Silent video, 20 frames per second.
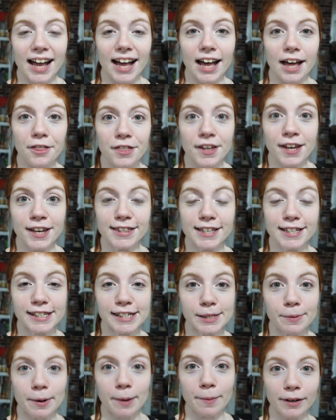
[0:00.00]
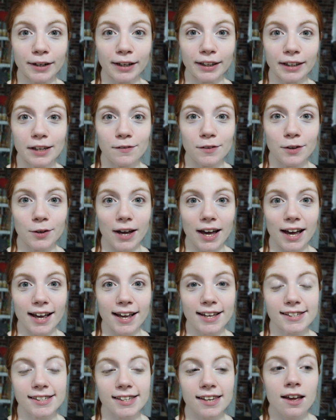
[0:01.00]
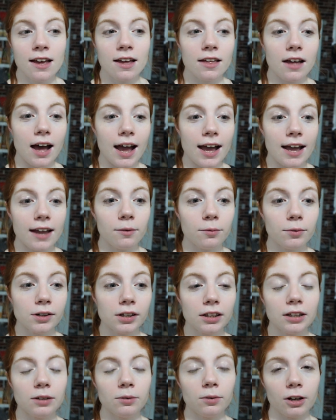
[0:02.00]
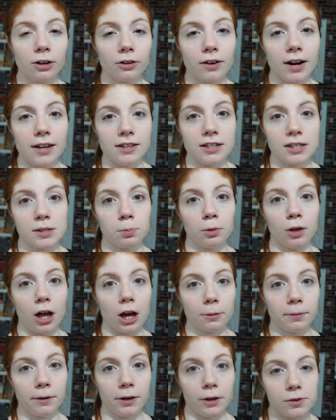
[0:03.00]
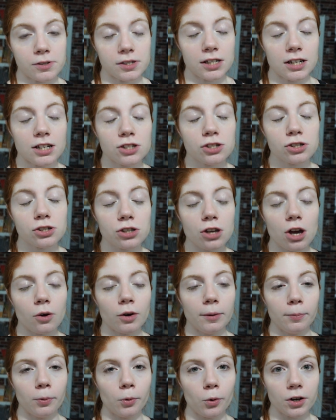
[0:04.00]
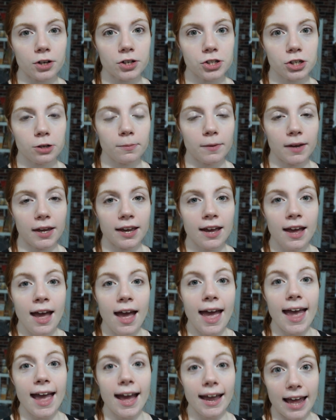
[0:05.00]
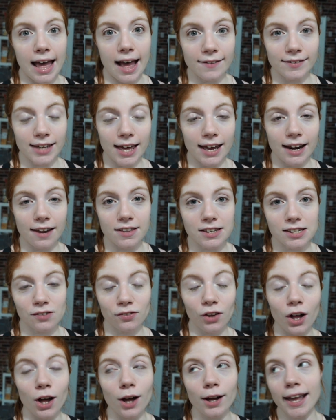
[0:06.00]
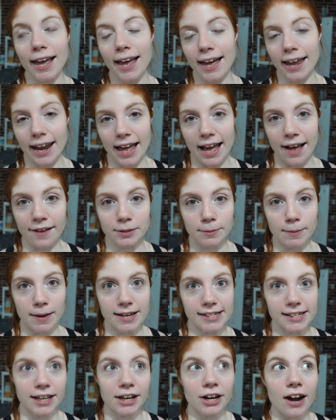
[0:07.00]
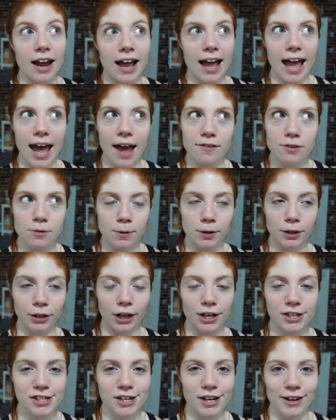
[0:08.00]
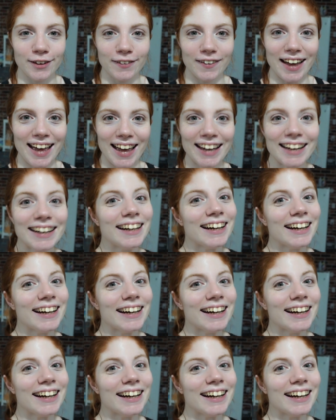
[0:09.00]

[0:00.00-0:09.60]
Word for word: I think this is where I'm going to leave you guys. I really want to write this blog post. It is so important to me, and I have to edit this vlog, and I have to make dinner. I have to put laundry away.